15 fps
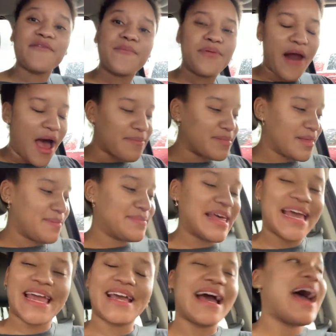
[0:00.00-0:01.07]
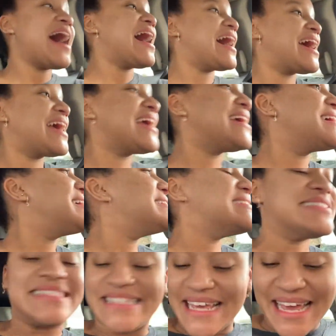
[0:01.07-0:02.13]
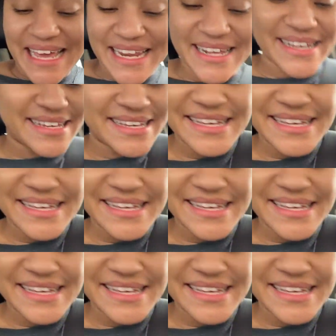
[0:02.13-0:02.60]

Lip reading: a problem. Like I said